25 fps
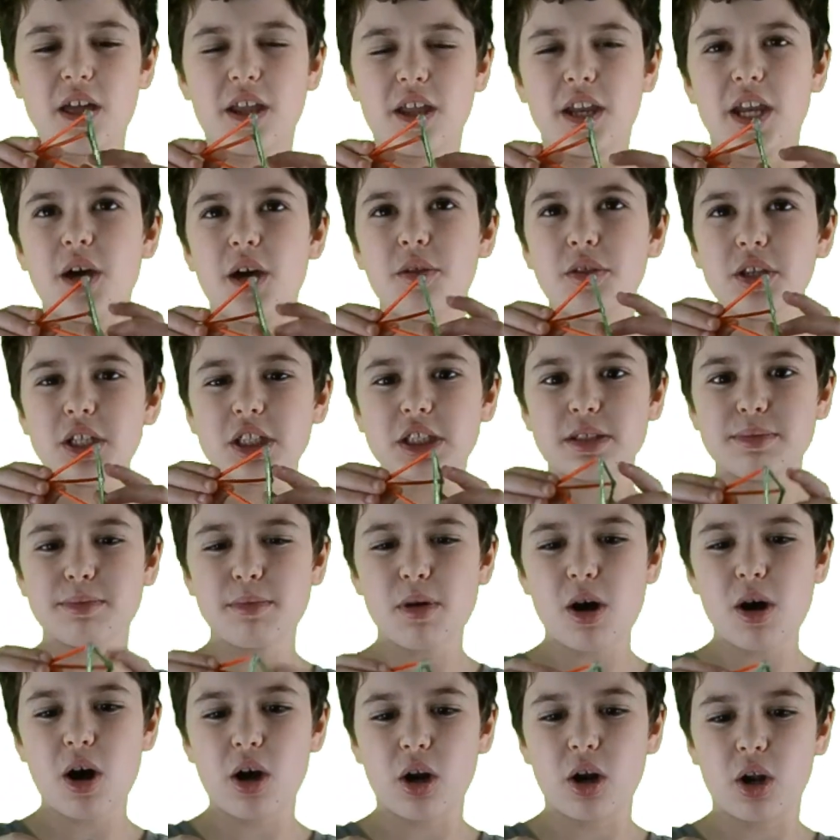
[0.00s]
Now this
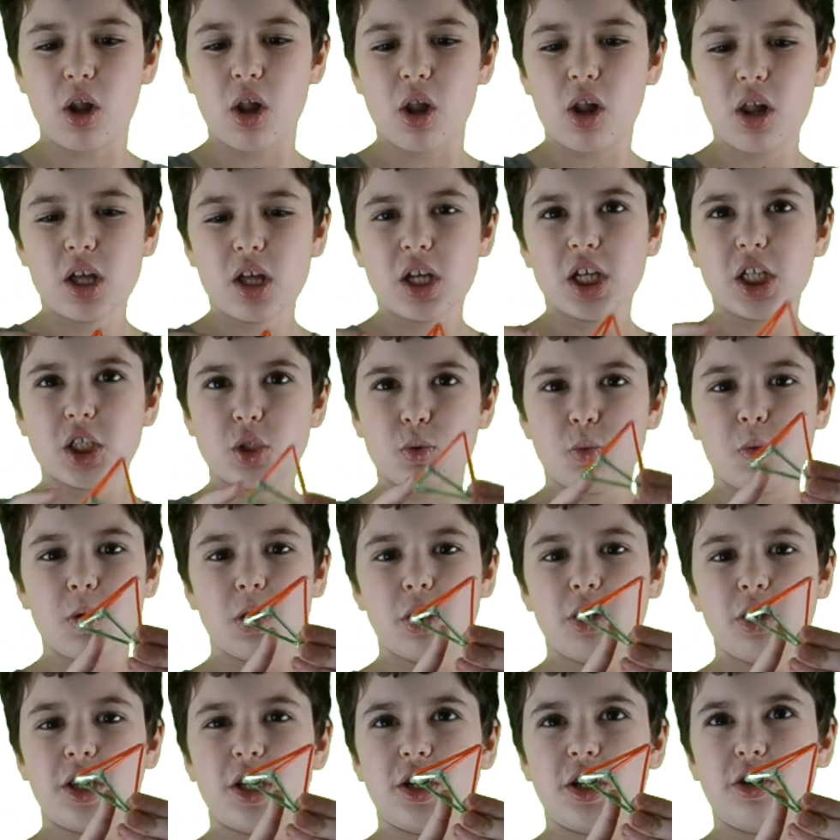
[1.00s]
model is
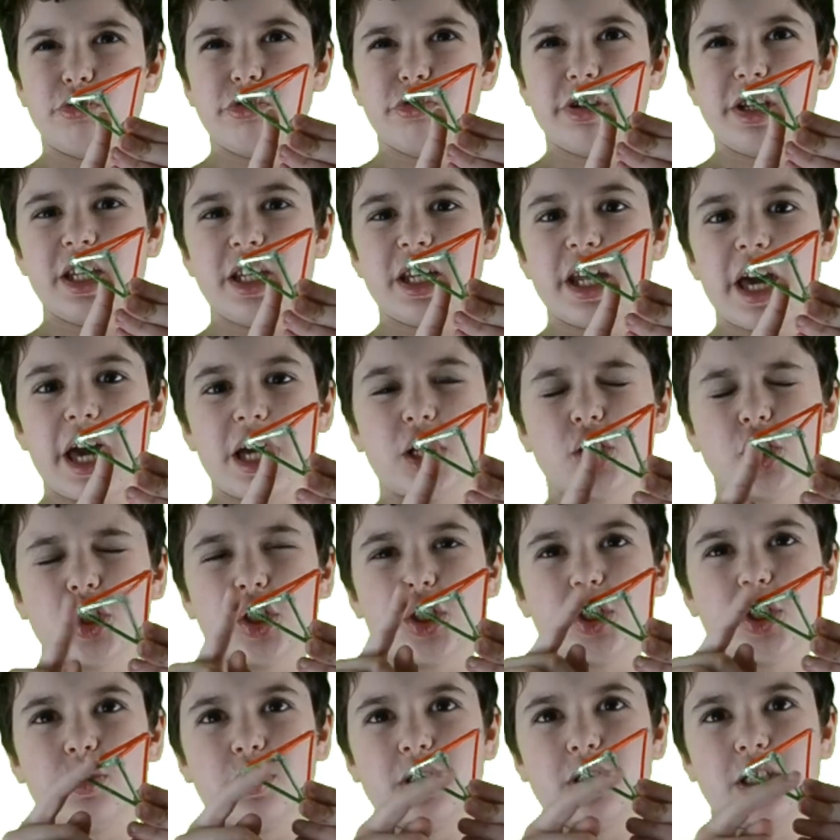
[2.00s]
where the green
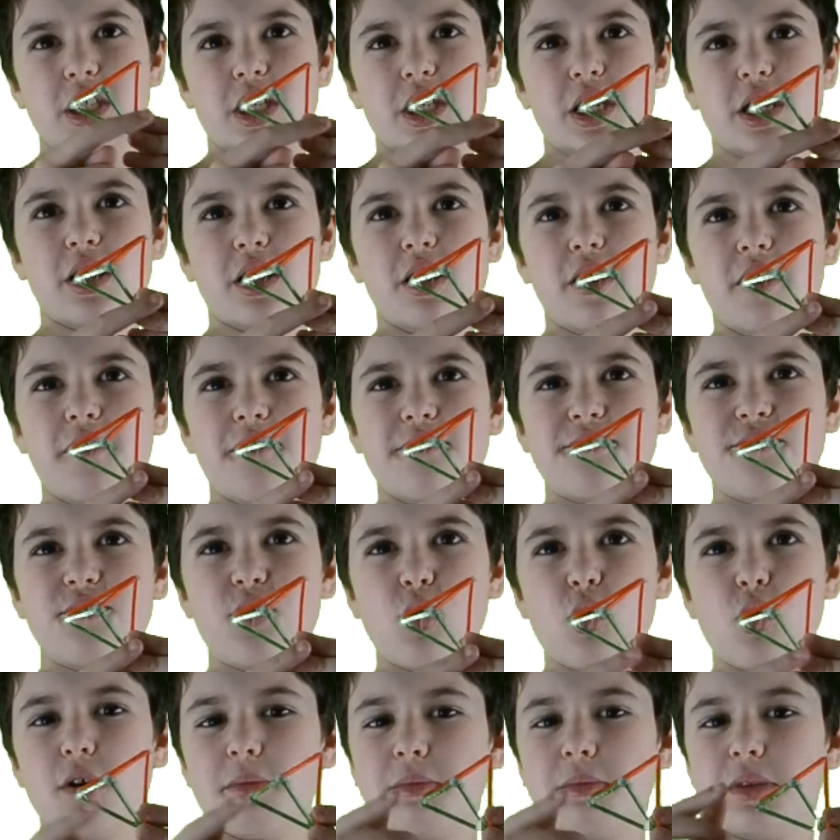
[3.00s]
edges you see
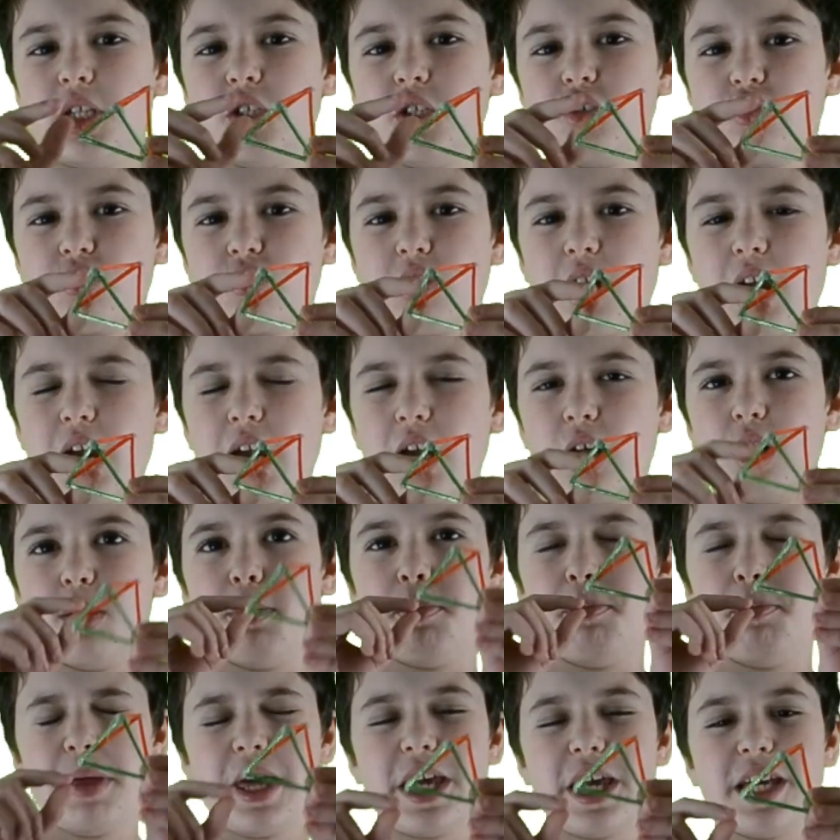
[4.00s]
form the triangle
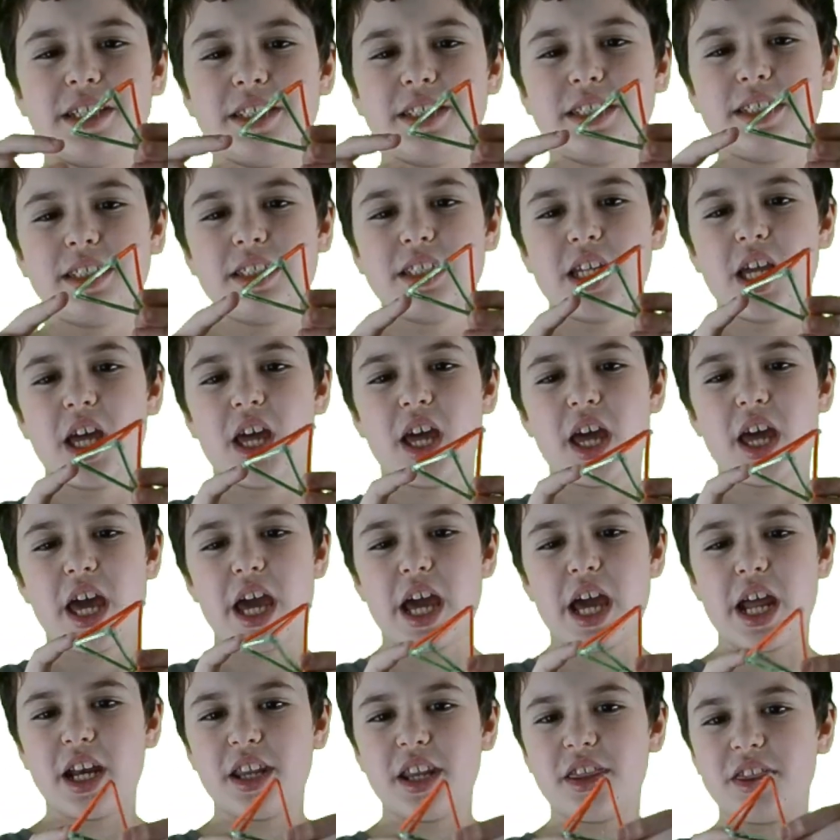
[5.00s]
base
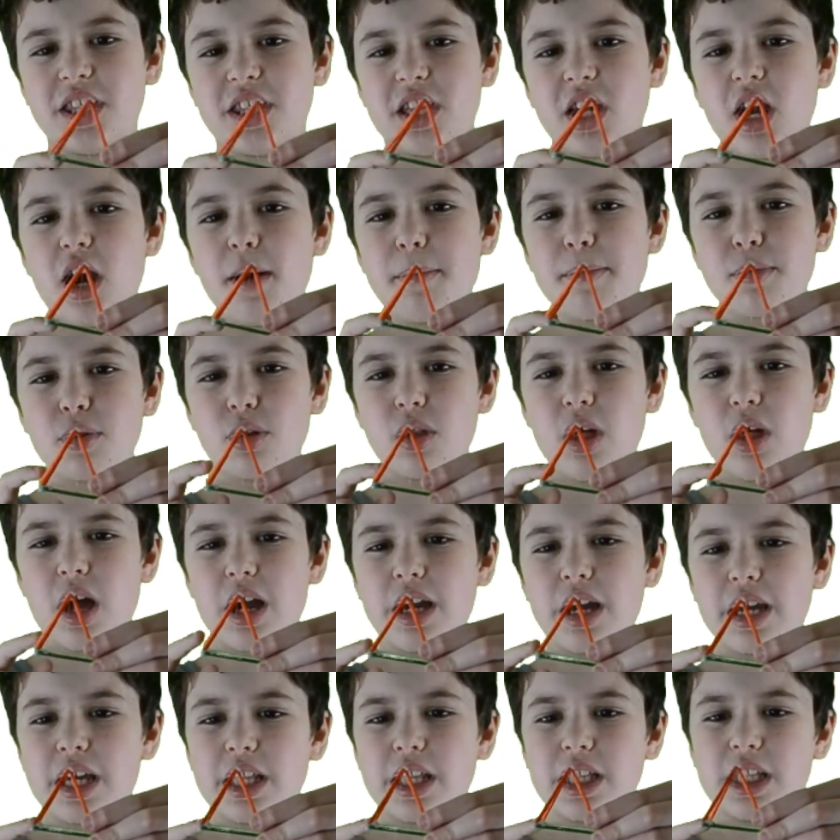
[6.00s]
and the upper
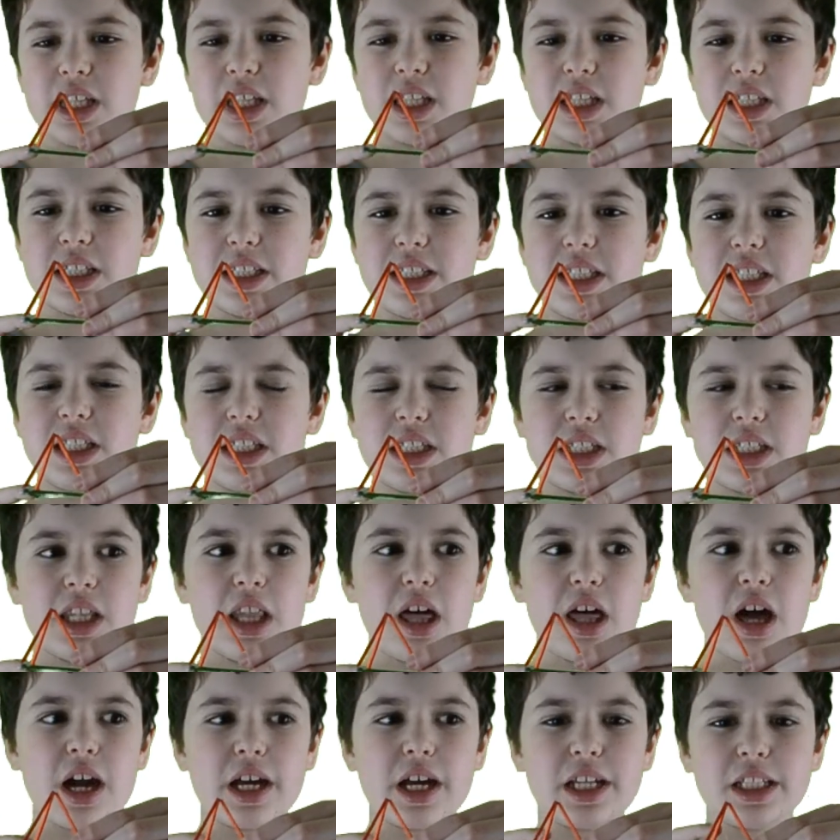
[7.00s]
line and the, these
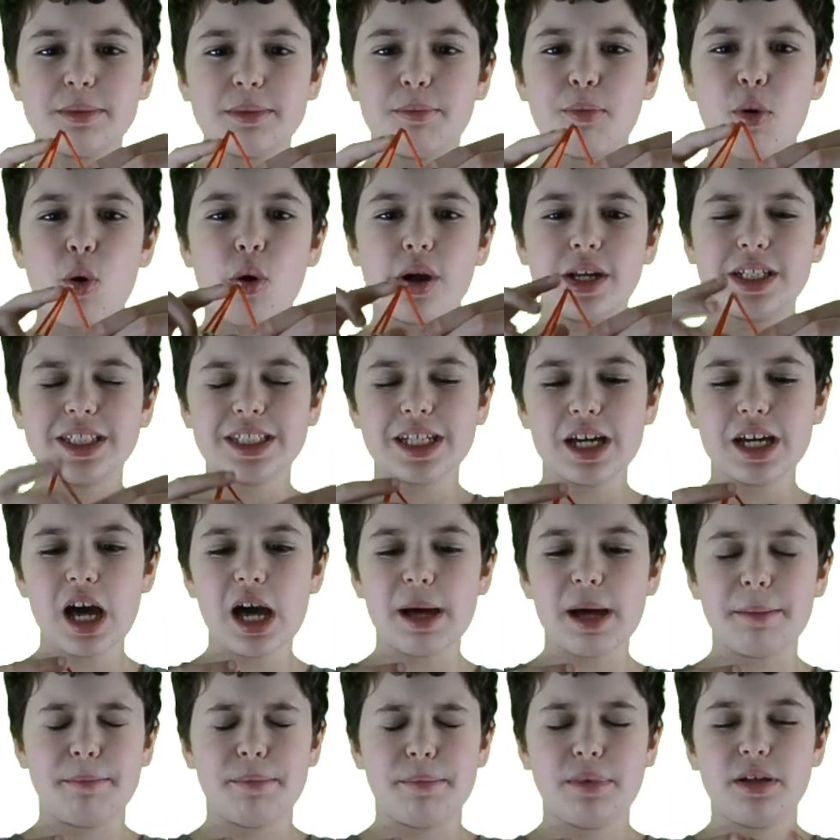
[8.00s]
lines point
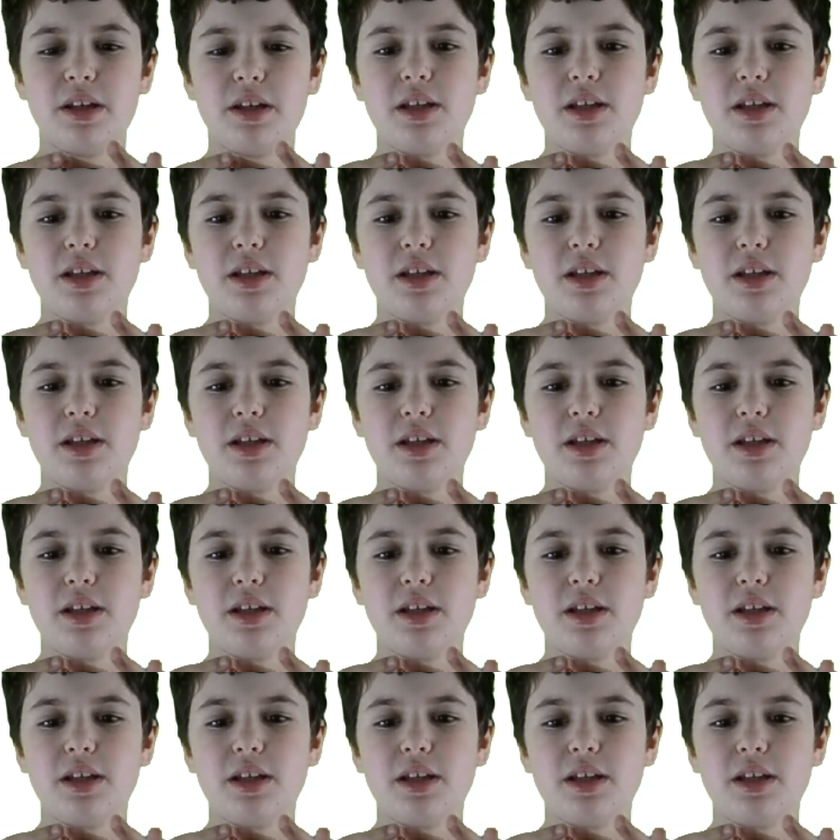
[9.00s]
up.